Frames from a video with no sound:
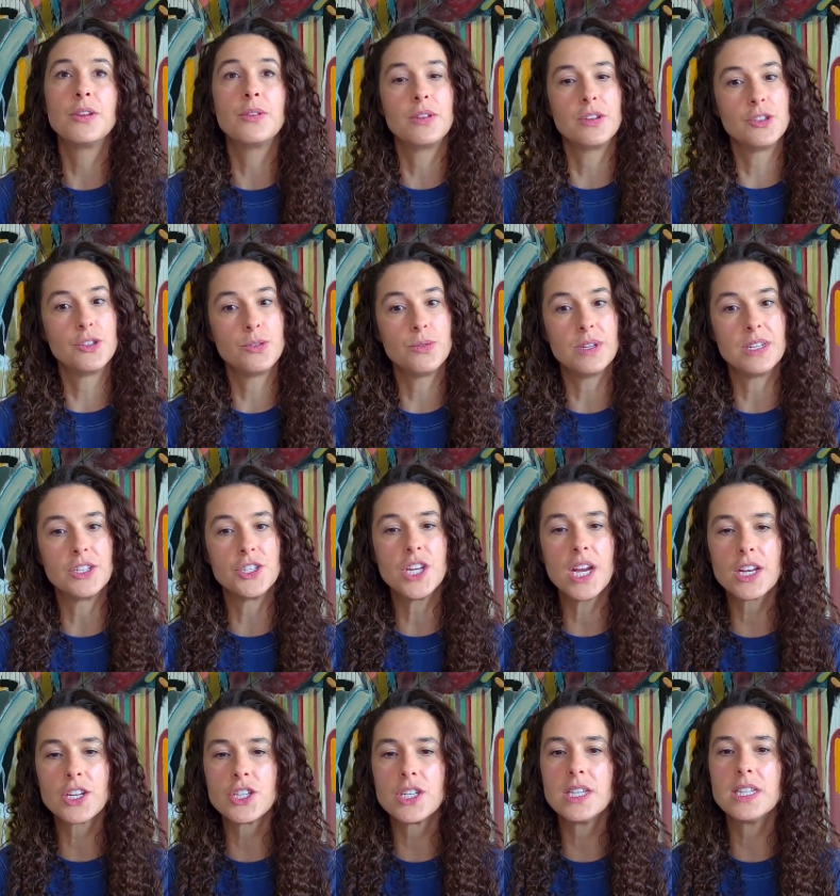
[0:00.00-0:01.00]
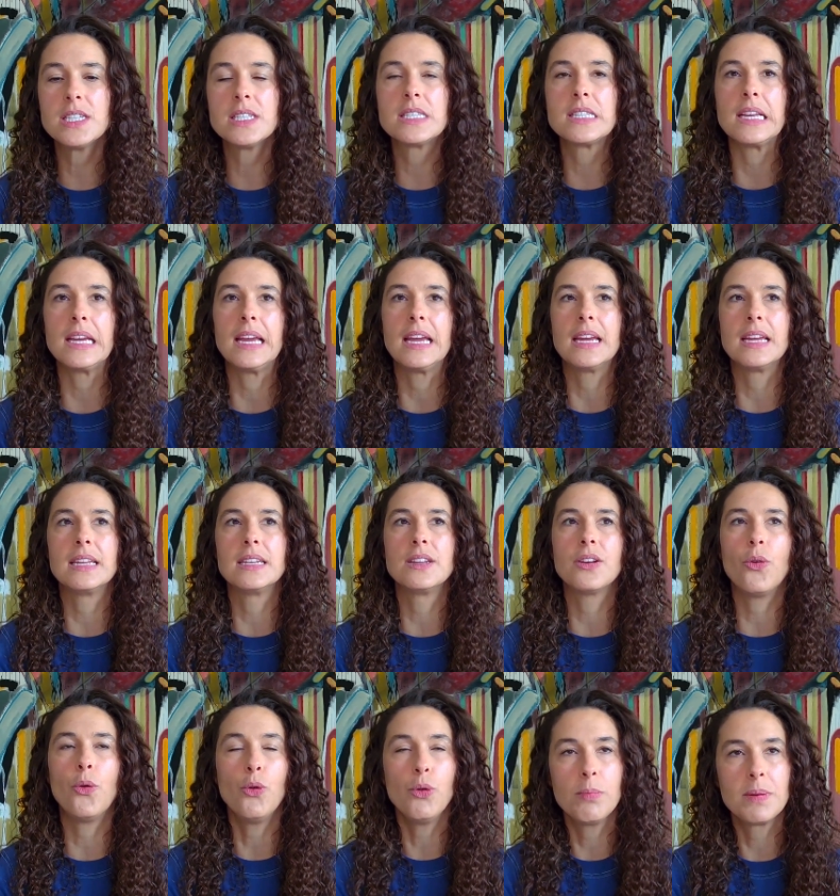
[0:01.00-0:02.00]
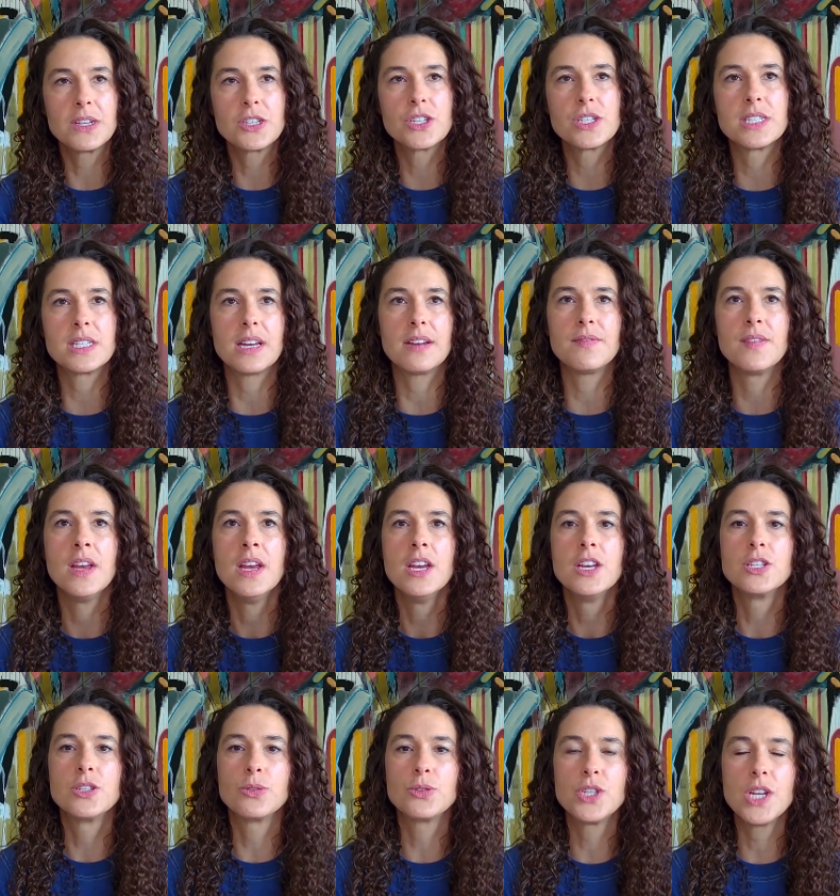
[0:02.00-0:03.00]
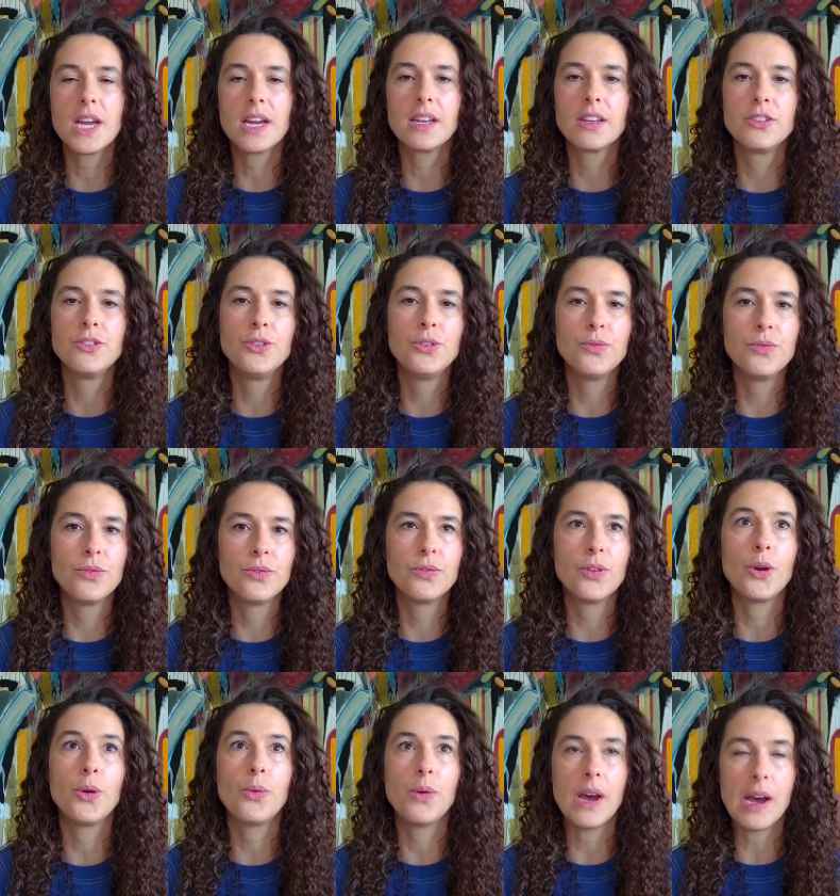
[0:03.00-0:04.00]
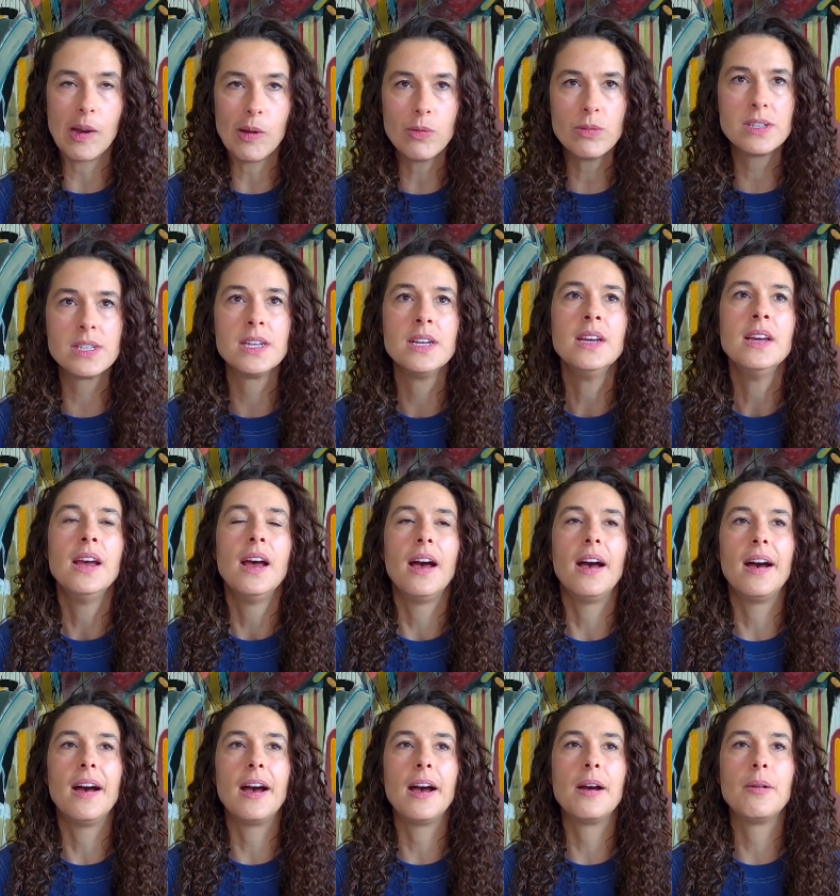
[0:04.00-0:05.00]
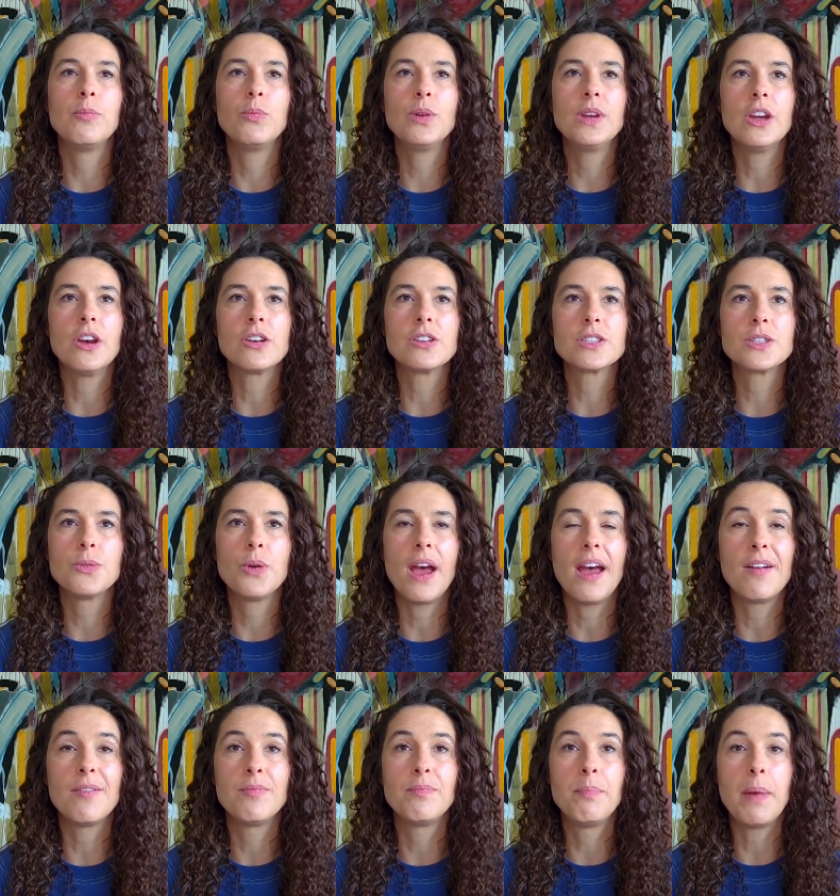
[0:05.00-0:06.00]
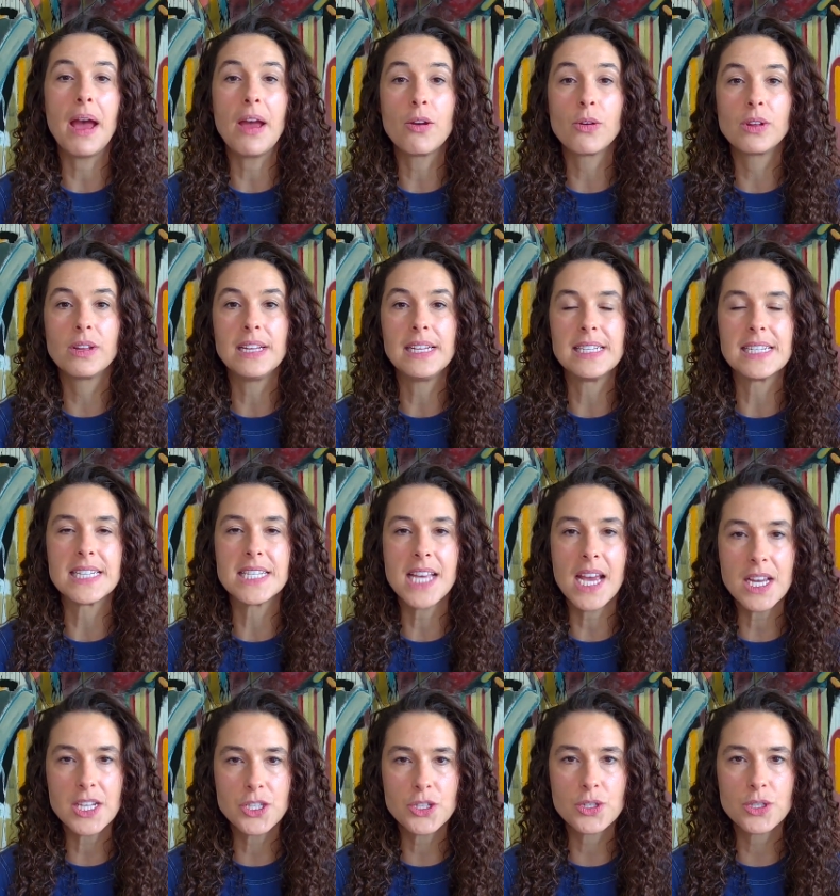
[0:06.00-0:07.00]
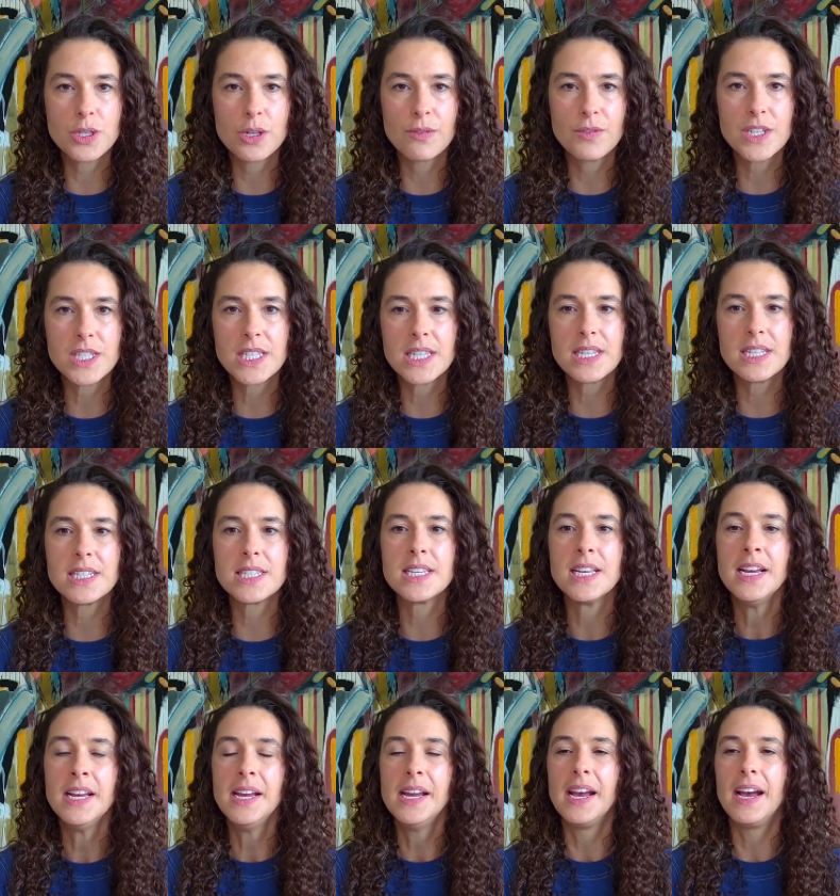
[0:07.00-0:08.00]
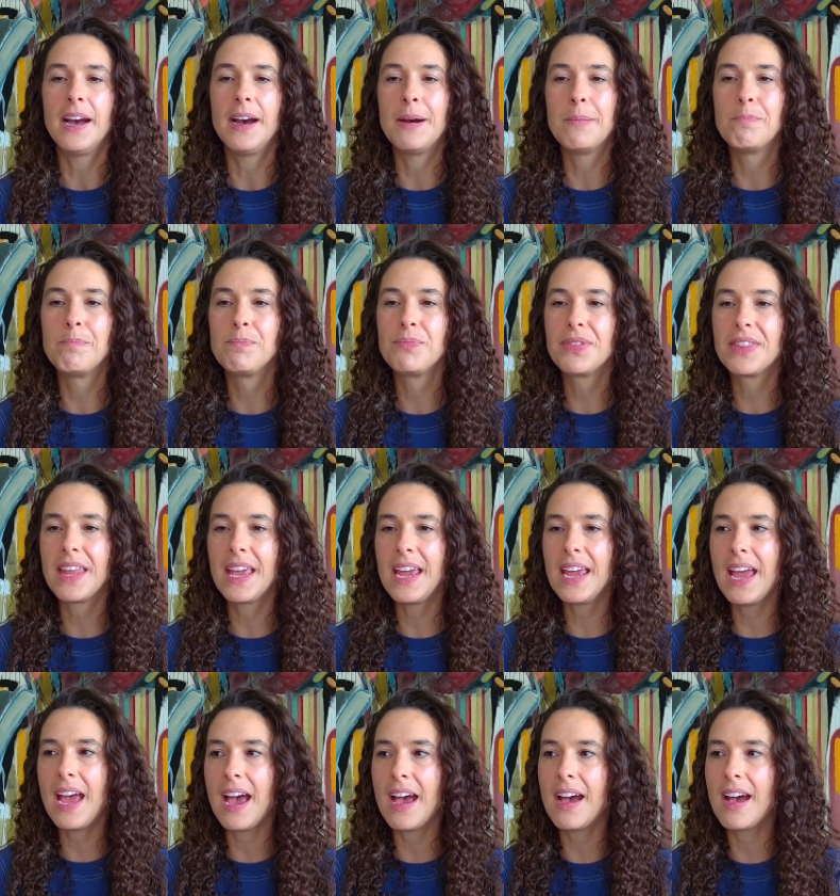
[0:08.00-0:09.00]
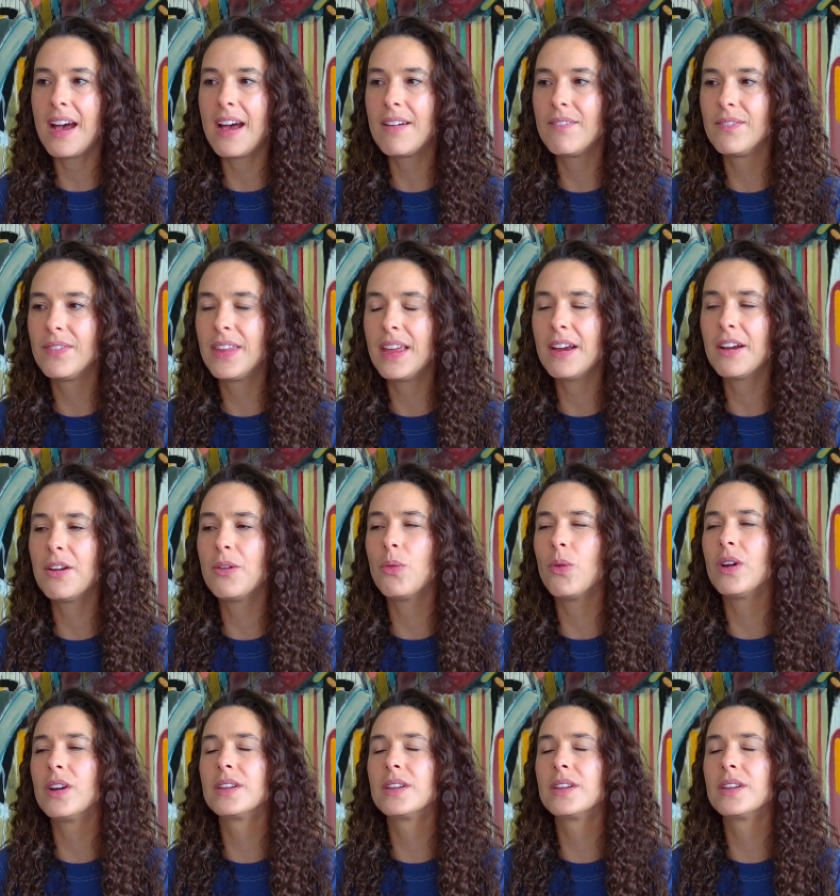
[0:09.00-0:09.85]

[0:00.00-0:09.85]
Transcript: you can do injections and a whole bunch of stuff. So check Nouveau out. Um, we also have BioClean Disaster Services. Um, they have they're